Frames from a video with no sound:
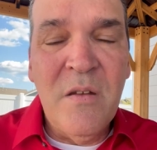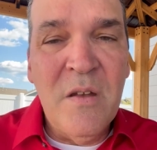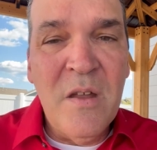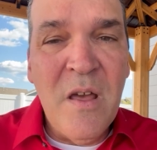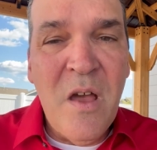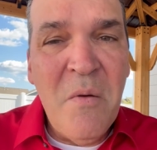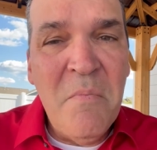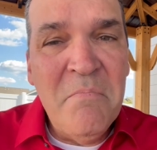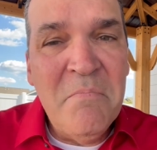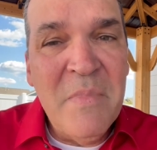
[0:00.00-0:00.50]

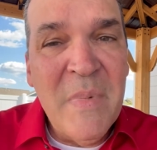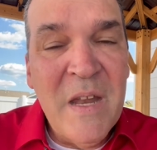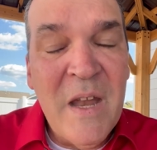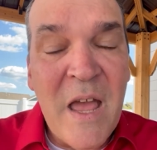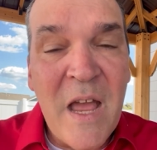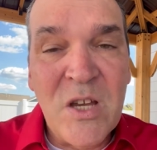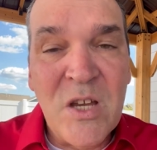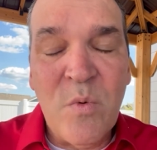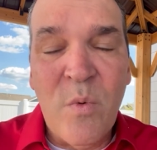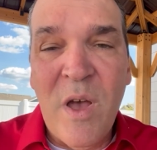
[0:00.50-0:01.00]
No, in
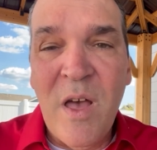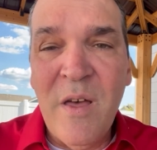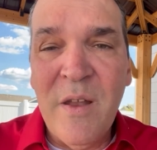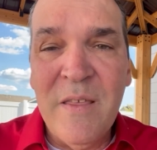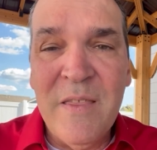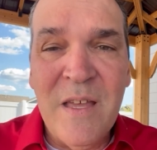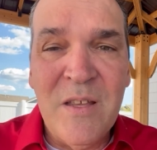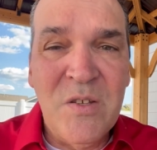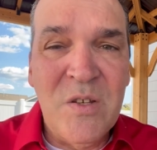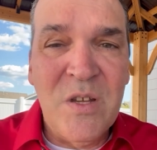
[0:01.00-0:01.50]
actuality,
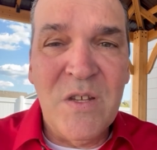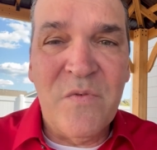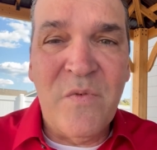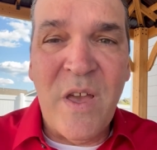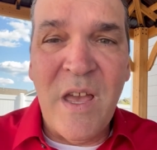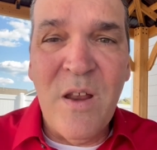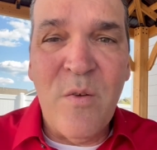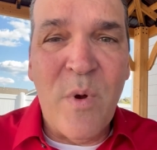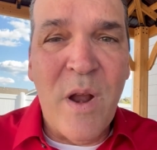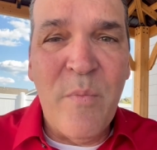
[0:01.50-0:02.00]
that's just
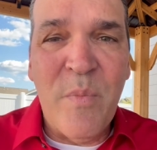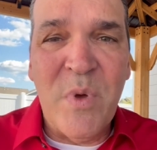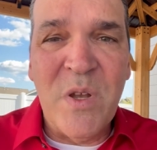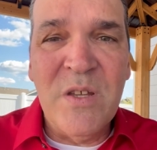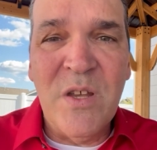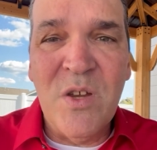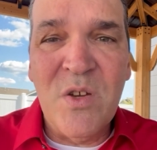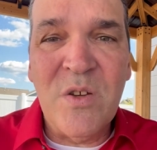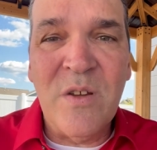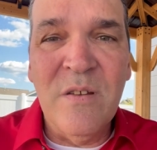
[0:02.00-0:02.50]
vain
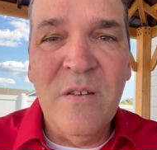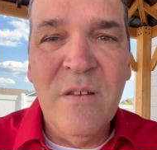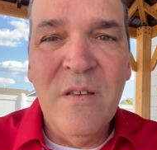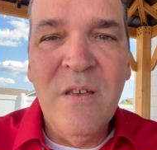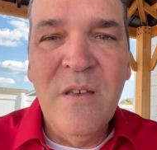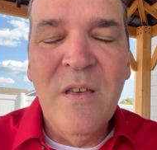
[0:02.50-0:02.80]
repetition.